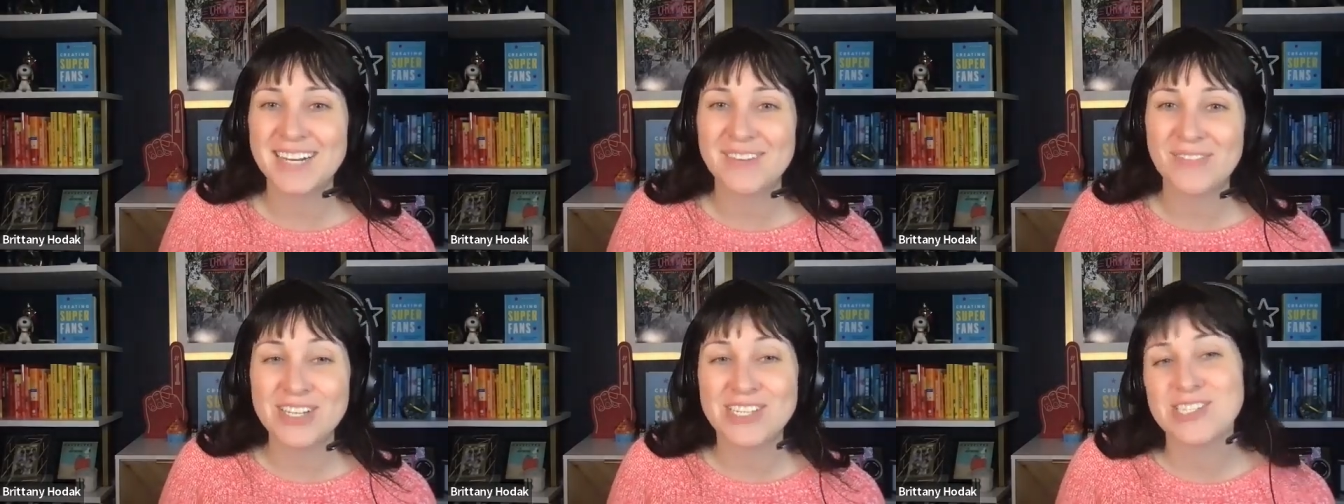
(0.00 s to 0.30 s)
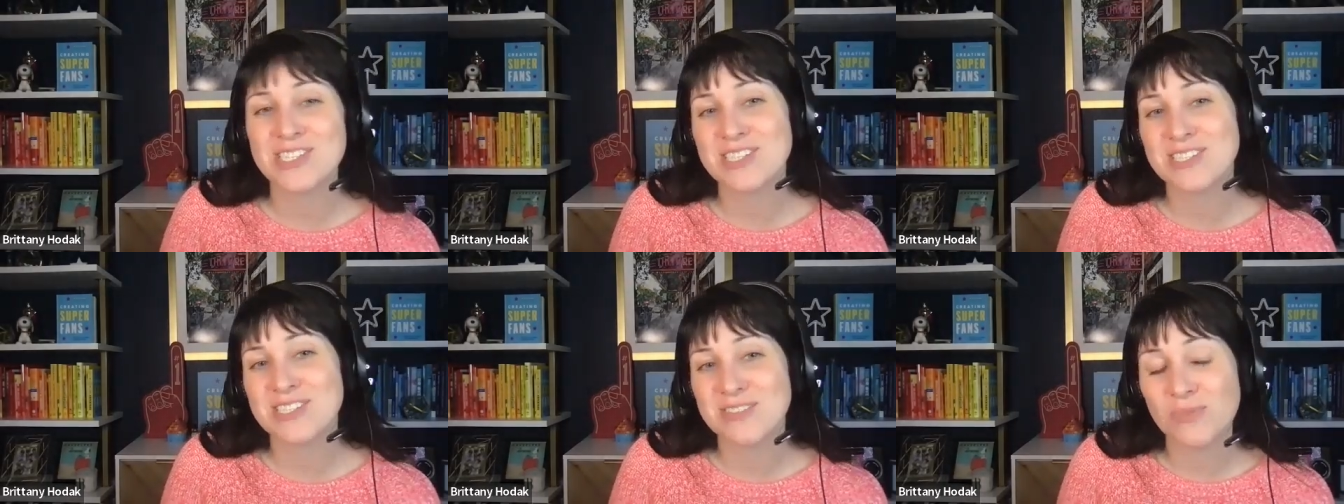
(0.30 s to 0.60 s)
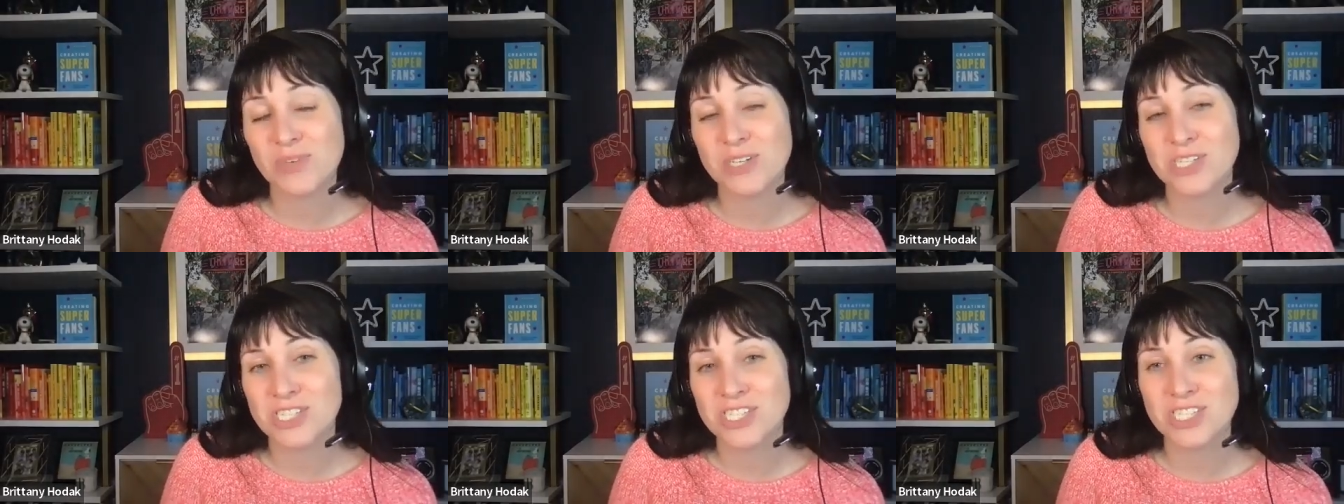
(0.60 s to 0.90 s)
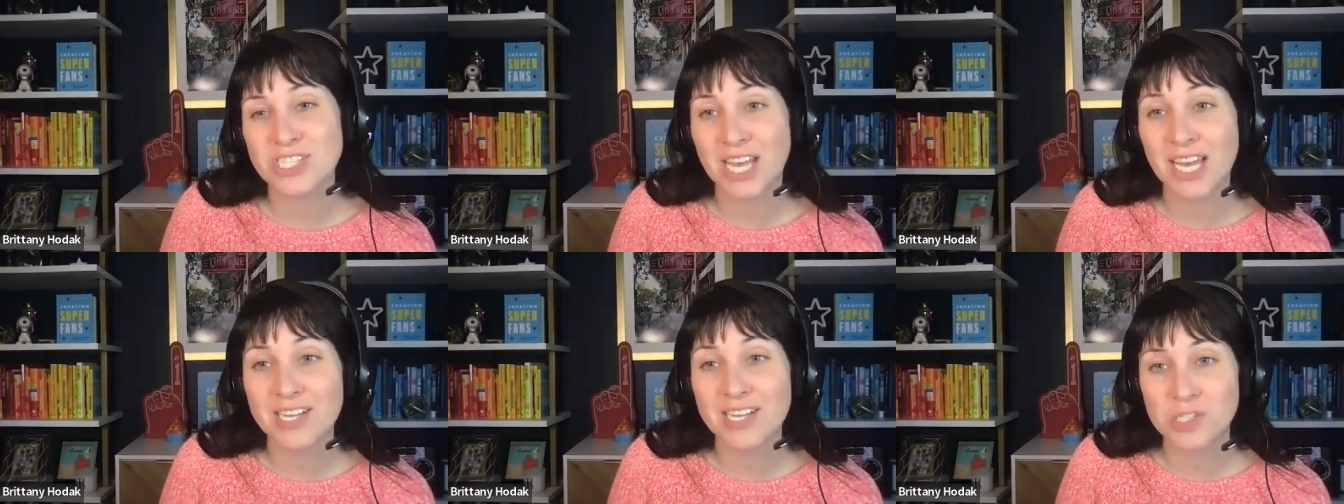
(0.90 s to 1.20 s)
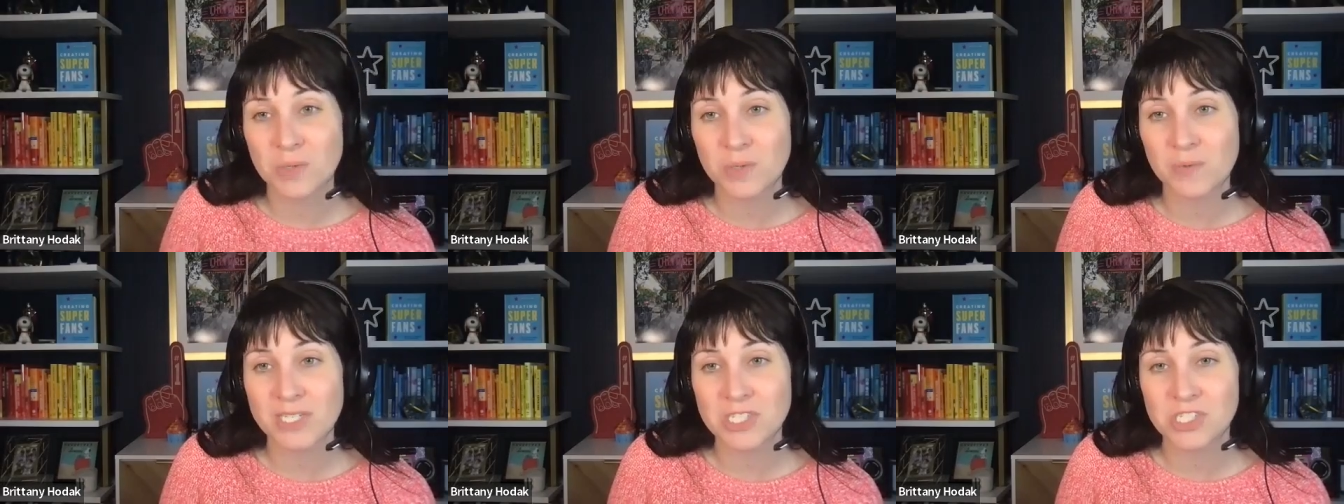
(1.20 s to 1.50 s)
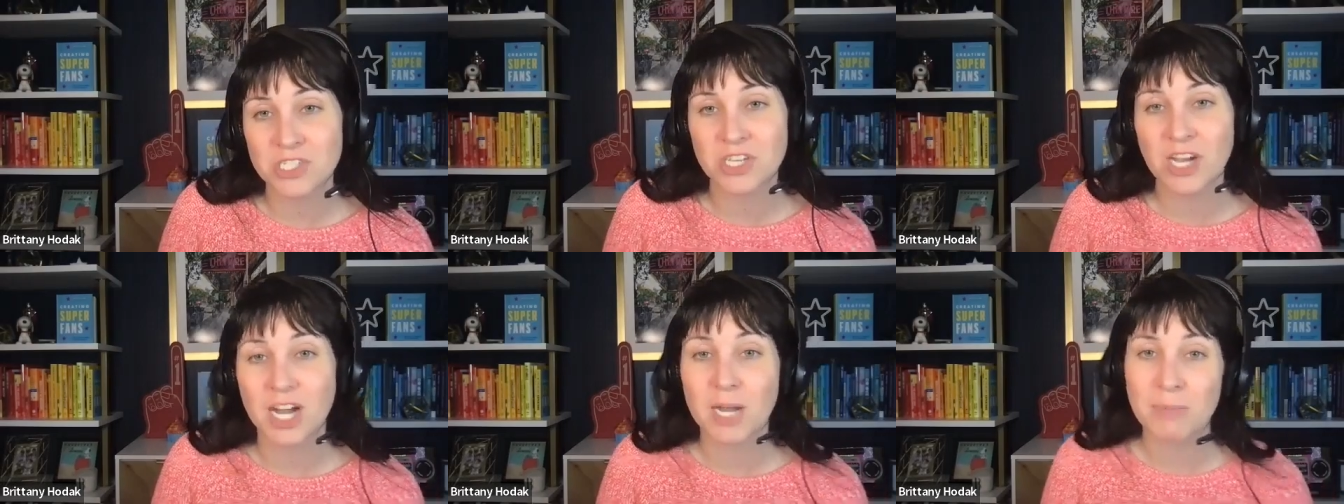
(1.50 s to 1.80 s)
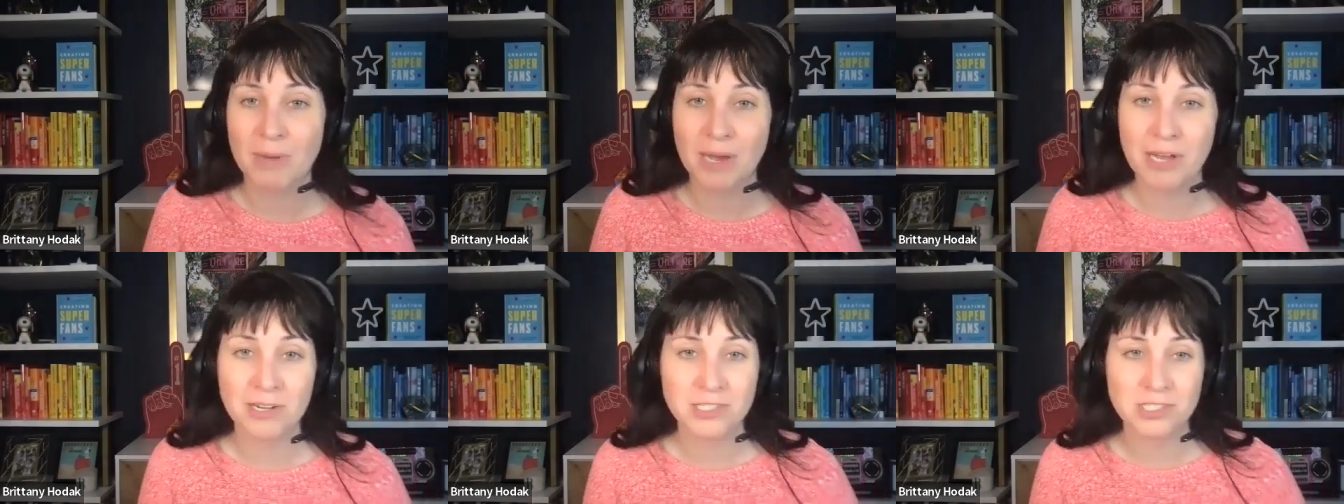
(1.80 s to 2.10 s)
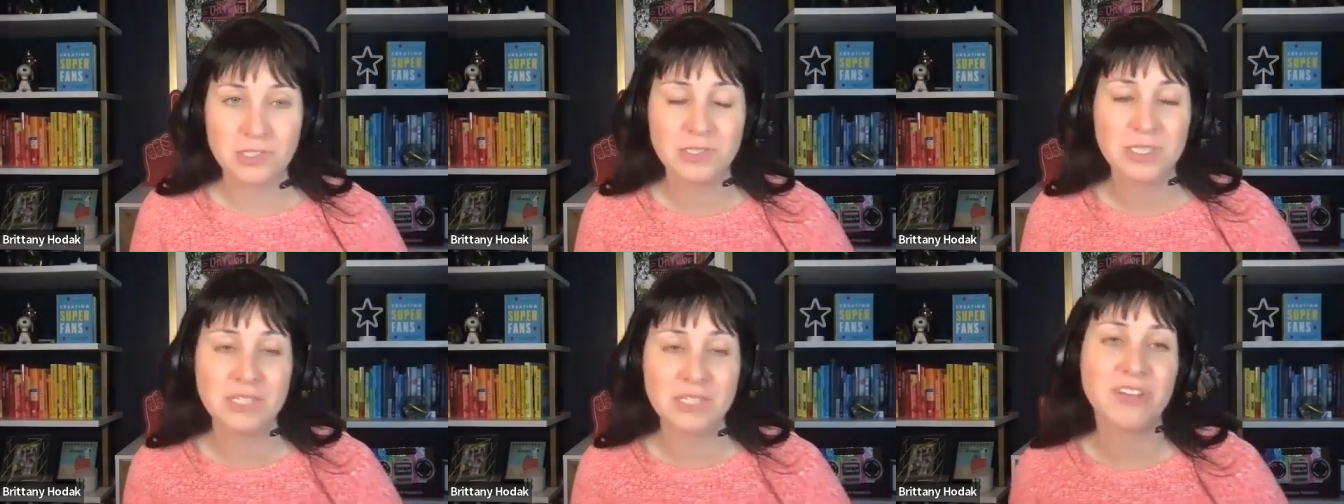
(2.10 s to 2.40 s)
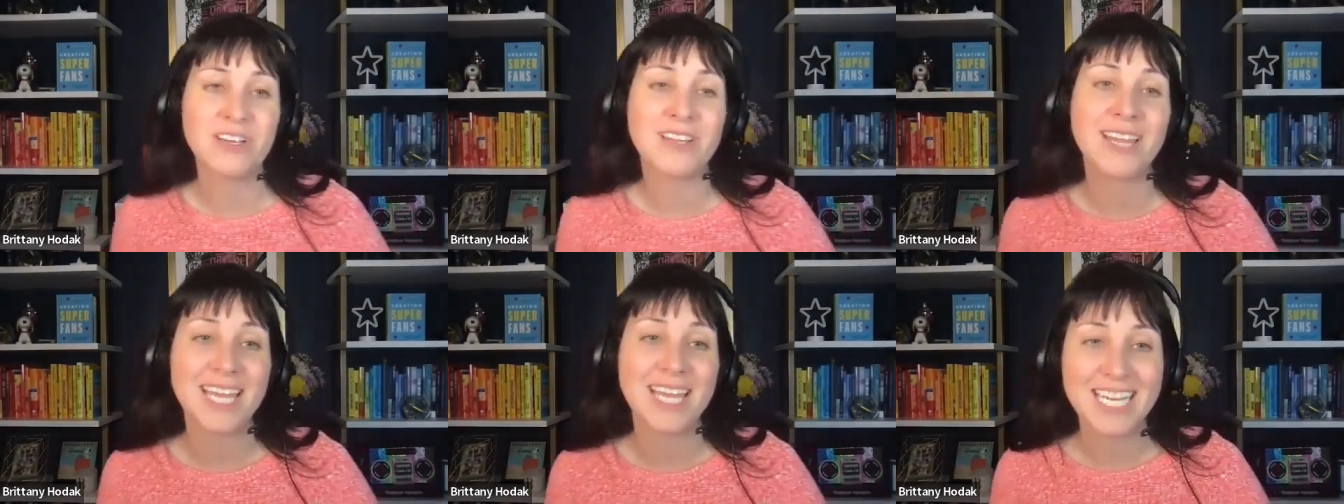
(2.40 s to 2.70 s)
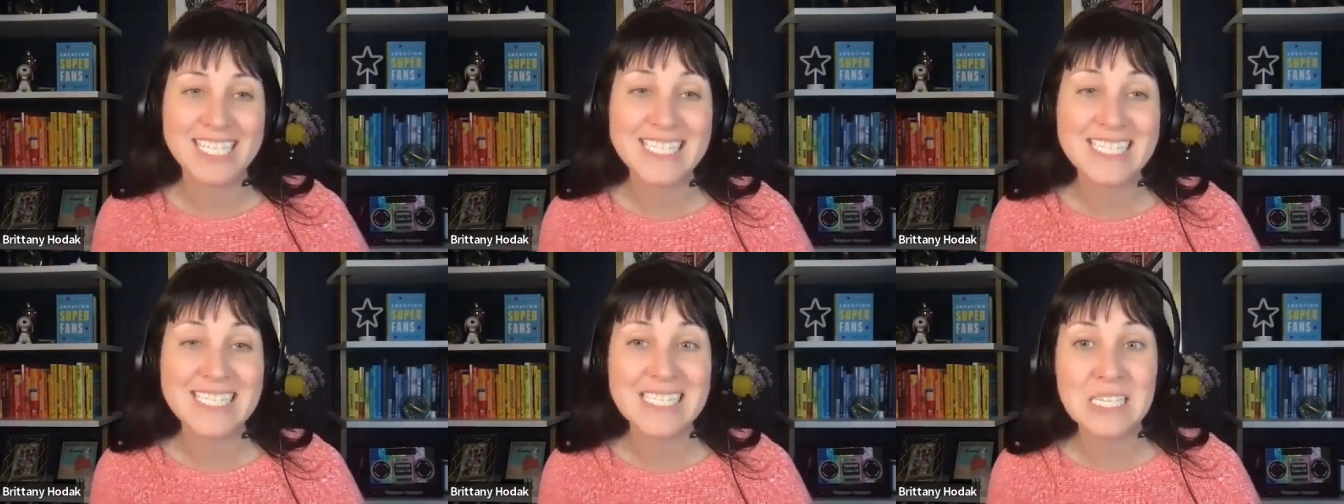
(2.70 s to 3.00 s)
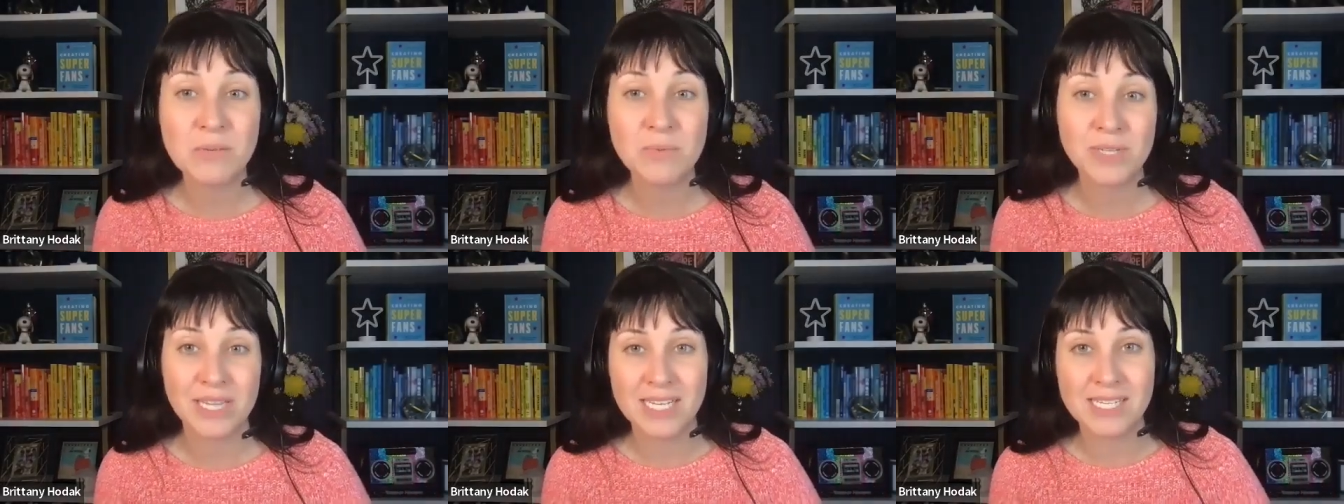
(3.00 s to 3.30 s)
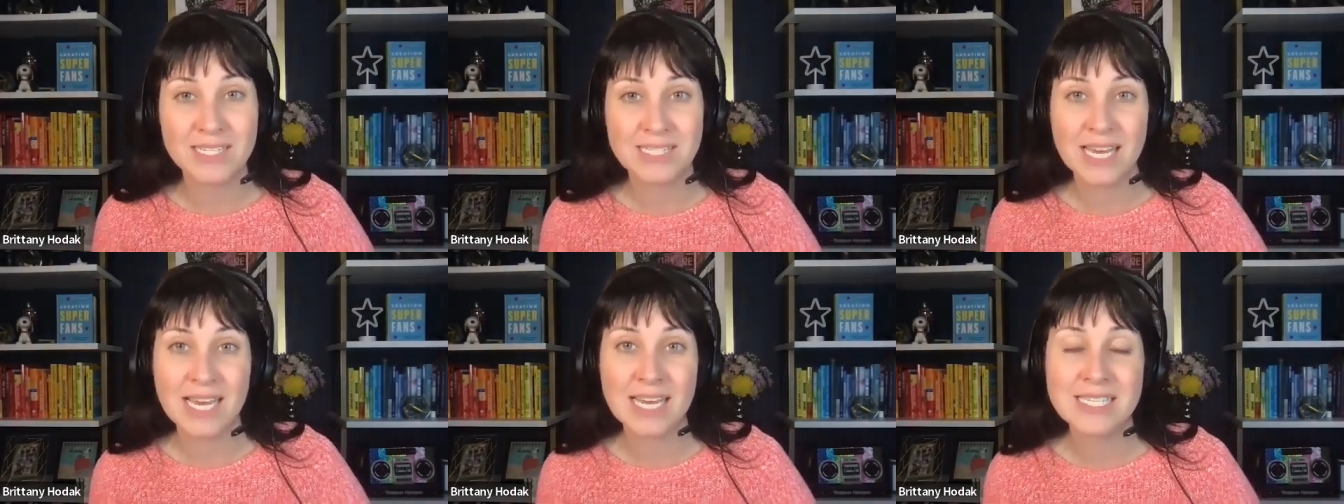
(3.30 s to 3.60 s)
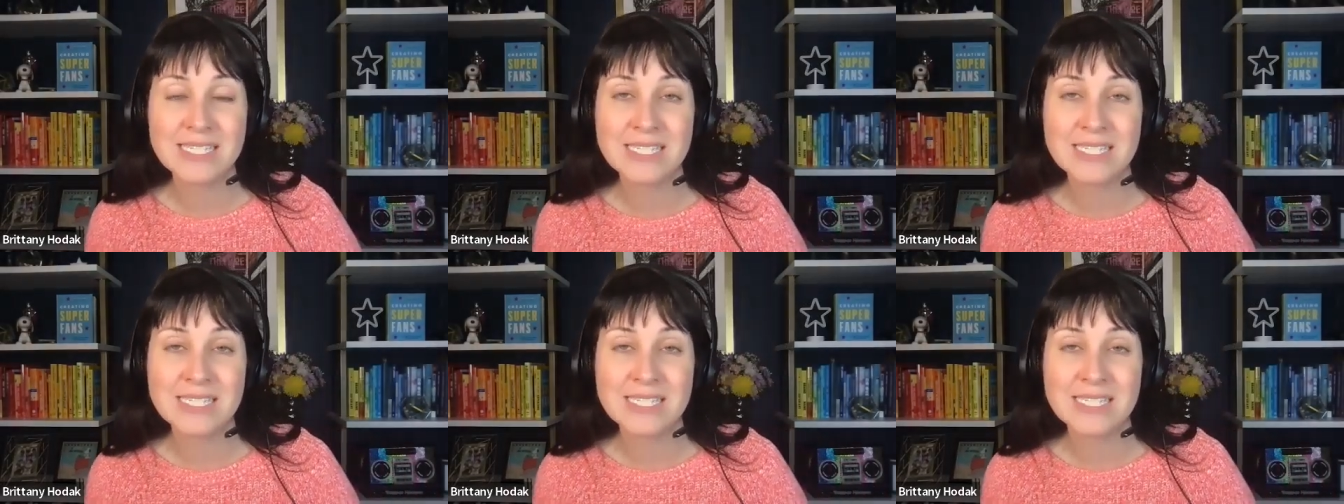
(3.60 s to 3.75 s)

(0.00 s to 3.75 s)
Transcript: we should change or we should talk about or do differently, and see what they say.